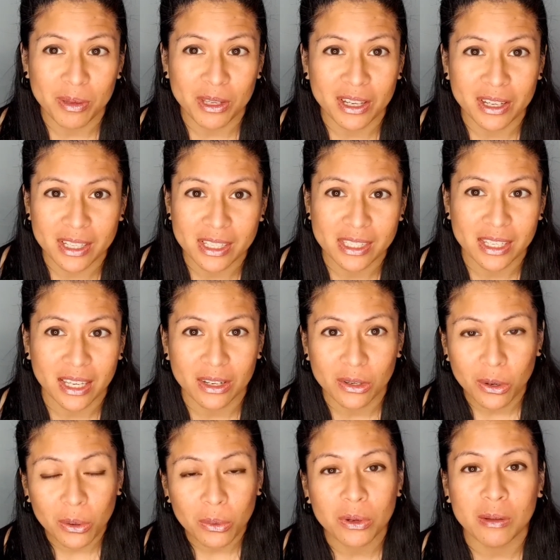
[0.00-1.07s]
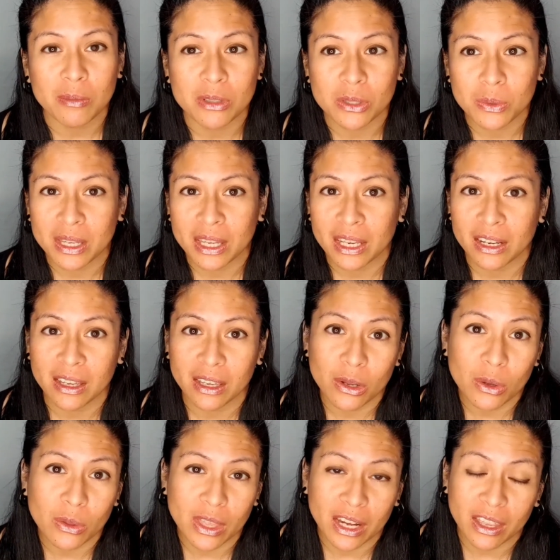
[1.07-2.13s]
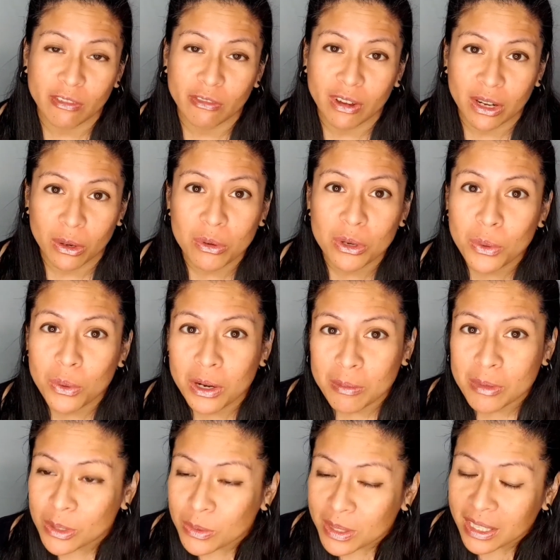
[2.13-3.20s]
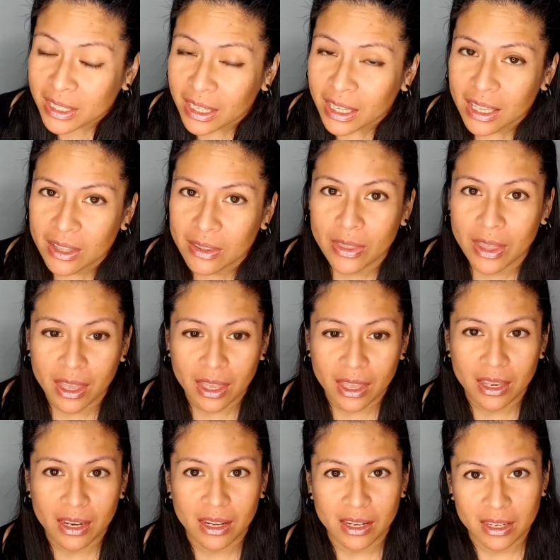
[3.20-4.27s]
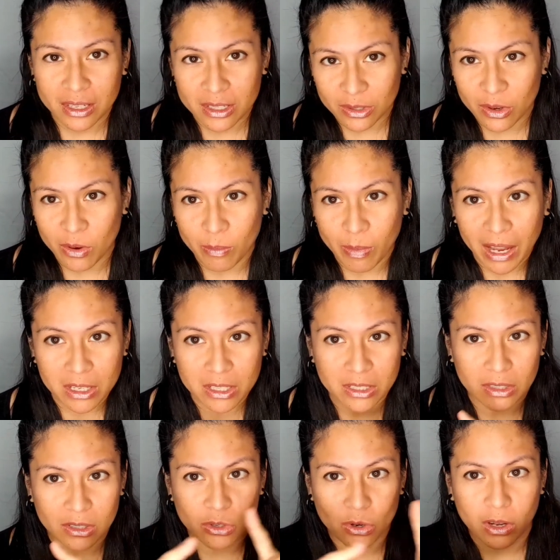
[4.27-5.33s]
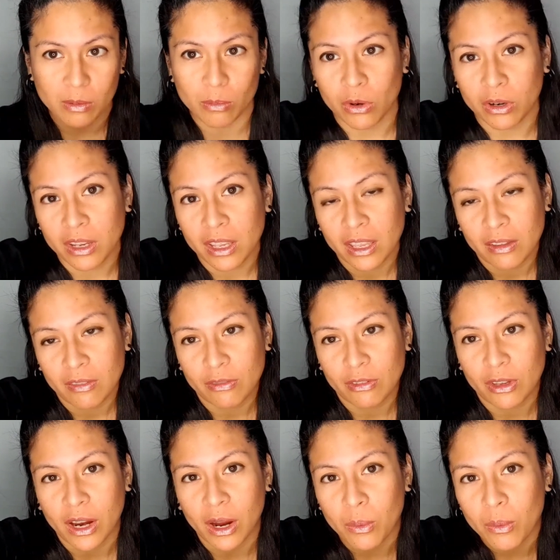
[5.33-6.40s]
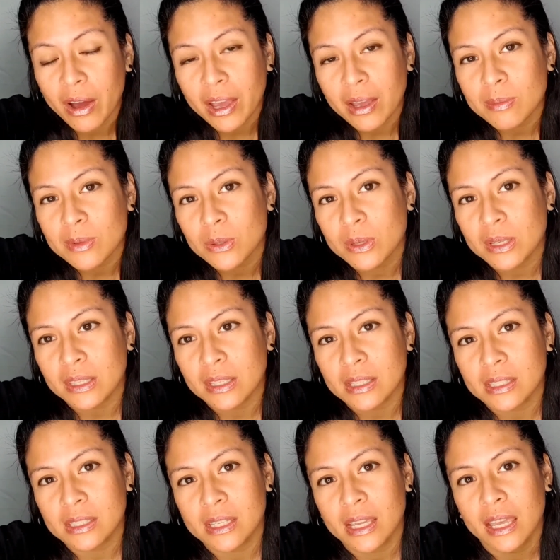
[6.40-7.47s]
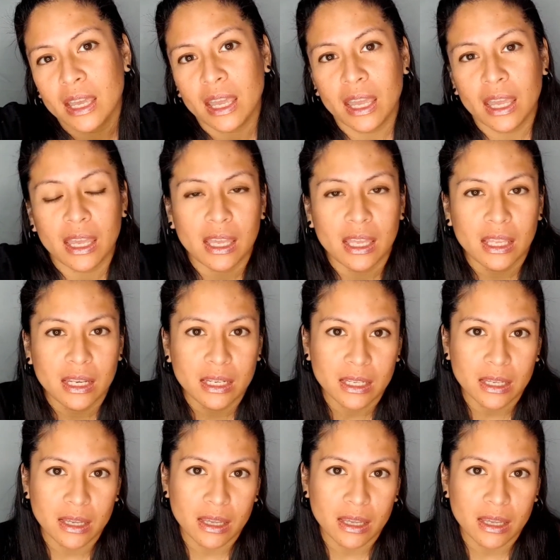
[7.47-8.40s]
because I know what I'm doing, and I know that if I don't know what I'm doing, then I need to go back to the drawing board, figure out why I'm doing this, and